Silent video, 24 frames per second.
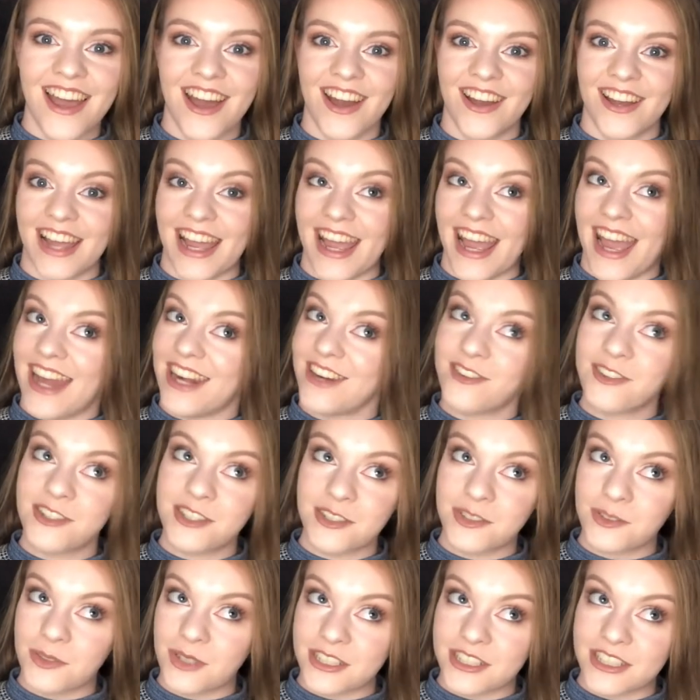Okay, anyone
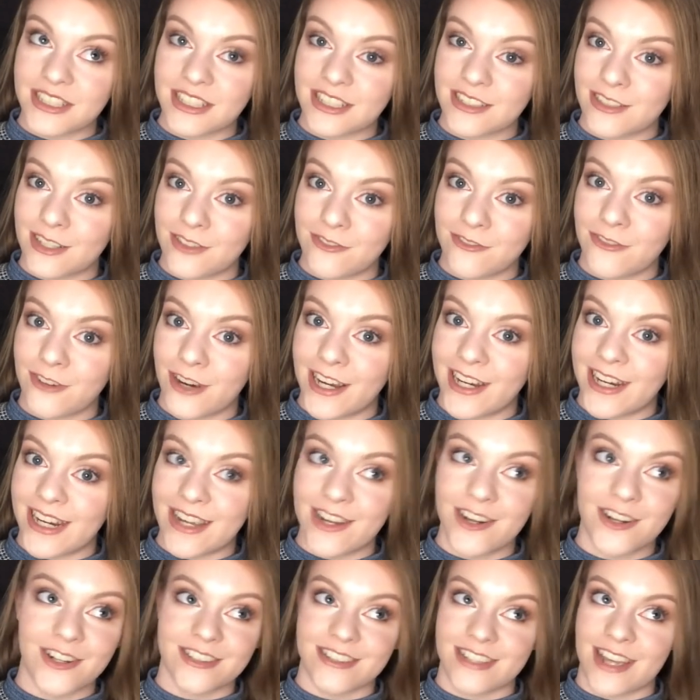who's watching this on
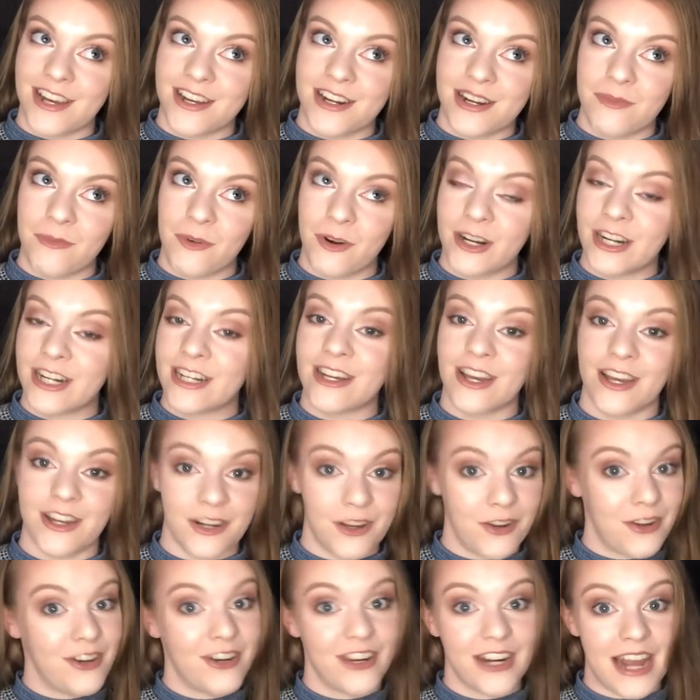Friday or Saturday morning, I
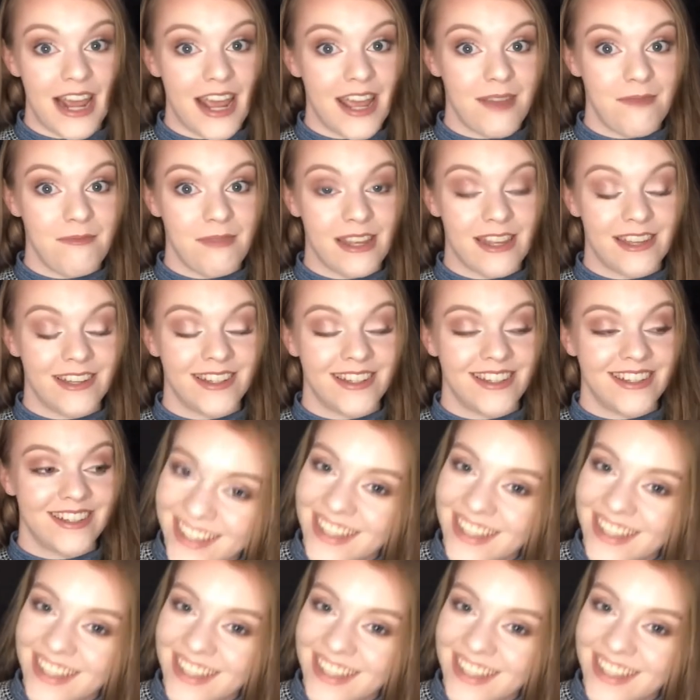know you're gonna hate me.